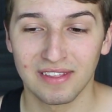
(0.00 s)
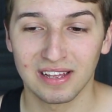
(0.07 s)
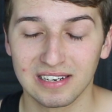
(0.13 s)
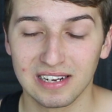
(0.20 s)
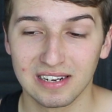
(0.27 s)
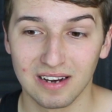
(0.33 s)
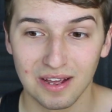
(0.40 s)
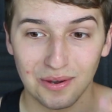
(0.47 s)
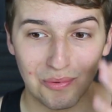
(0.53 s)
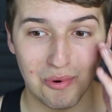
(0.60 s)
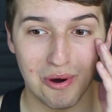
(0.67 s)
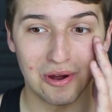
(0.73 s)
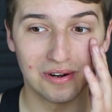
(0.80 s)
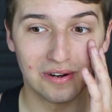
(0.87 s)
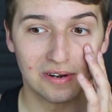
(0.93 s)
I I did like
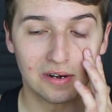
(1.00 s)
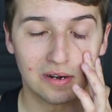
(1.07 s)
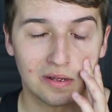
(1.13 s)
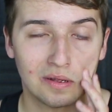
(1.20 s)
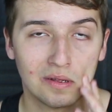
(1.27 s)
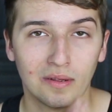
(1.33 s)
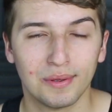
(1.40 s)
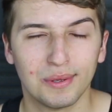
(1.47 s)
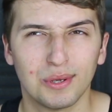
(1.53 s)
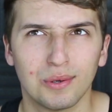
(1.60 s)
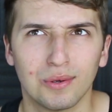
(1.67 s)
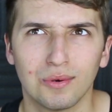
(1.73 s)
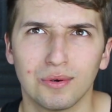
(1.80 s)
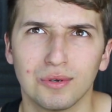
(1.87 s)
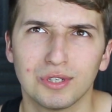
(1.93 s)
one
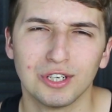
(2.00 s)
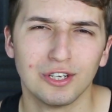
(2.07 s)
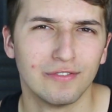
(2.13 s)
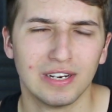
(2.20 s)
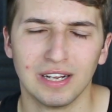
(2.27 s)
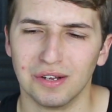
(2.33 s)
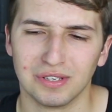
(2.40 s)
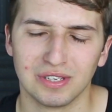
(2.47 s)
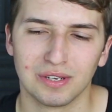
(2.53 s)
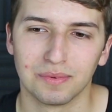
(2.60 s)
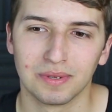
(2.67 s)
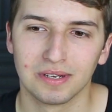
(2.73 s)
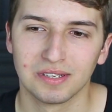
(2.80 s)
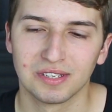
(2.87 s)
or two videos or something.